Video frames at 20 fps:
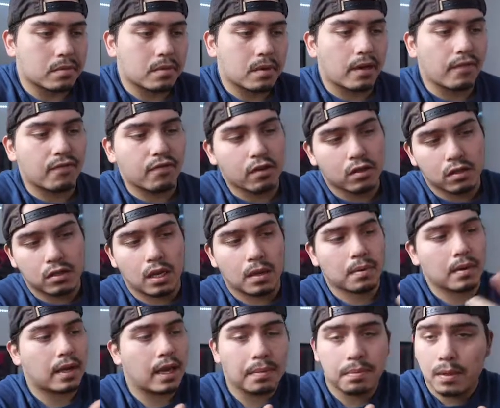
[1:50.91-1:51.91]
At first I
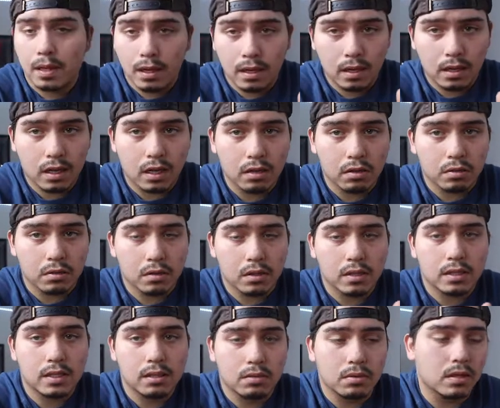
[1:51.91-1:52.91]
kept it in color to
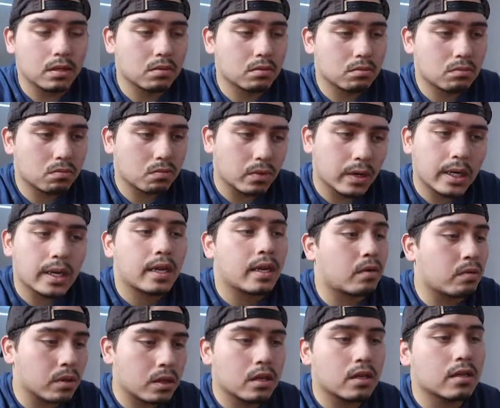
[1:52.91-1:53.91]
see what it
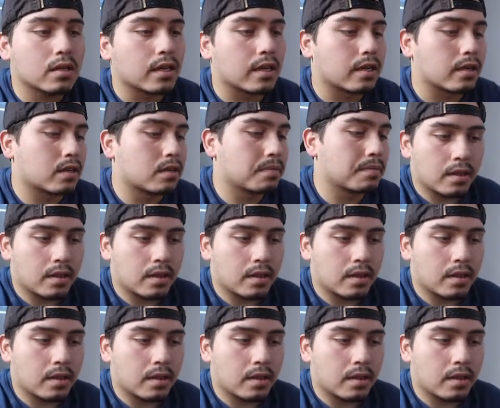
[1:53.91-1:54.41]
would look like.